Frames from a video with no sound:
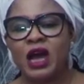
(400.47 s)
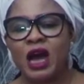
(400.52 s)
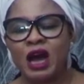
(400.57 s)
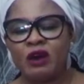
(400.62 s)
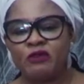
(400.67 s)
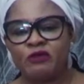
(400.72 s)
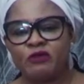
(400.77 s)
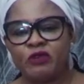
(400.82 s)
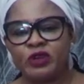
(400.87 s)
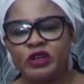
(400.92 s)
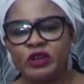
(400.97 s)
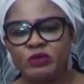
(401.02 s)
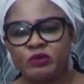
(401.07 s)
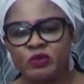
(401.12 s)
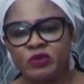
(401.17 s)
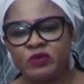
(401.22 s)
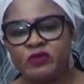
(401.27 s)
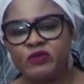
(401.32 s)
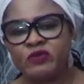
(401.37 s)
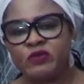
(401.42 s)

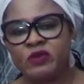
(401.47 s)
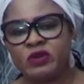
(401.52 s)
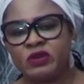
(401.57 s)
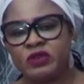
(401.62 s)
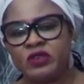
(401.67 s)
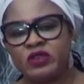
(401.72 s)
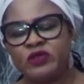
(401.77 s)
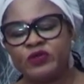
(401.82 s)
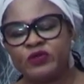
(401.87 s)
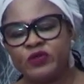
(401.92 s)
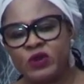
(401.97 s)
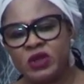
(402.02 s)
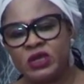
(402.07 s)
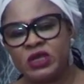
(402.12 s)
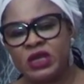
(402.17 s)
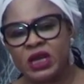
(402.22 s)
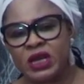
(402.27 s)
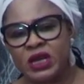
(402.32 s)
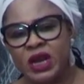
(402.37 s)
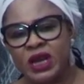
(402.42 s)
affordable funds,
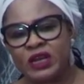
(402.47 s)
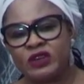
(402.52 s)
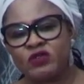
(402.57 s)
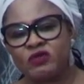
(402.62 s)
funds that